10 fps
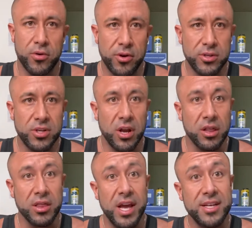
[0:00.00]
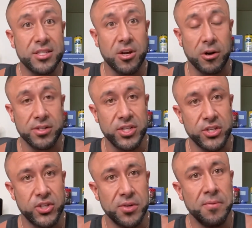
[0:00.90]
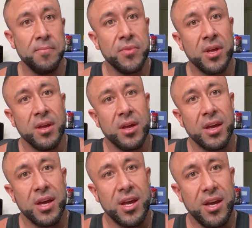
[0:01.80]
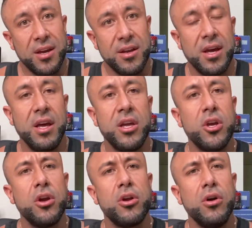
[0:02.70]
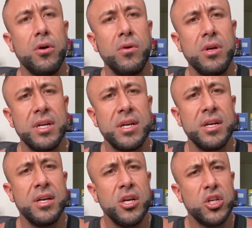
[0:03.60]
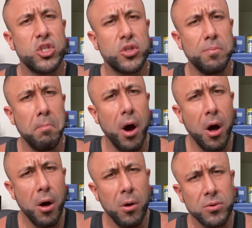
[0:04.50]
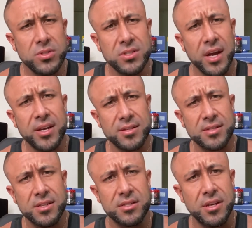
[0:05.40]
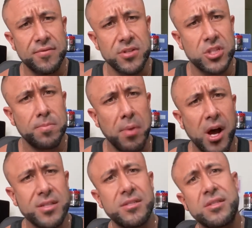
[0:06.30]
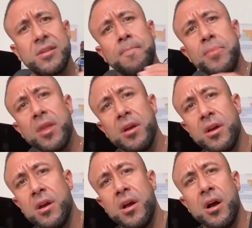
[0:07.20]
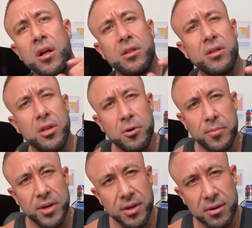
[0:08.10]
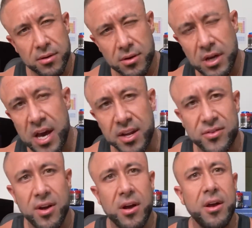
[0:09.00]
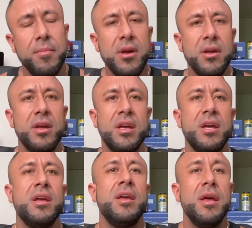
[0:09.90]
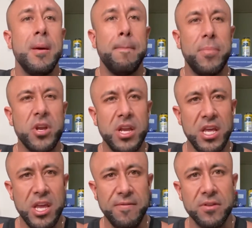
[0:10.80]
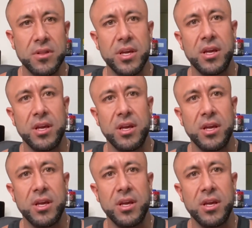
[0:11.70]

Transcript: there's less scar tissue, and you're gonna go small sites, different spots, a little bit at a time, but evenly,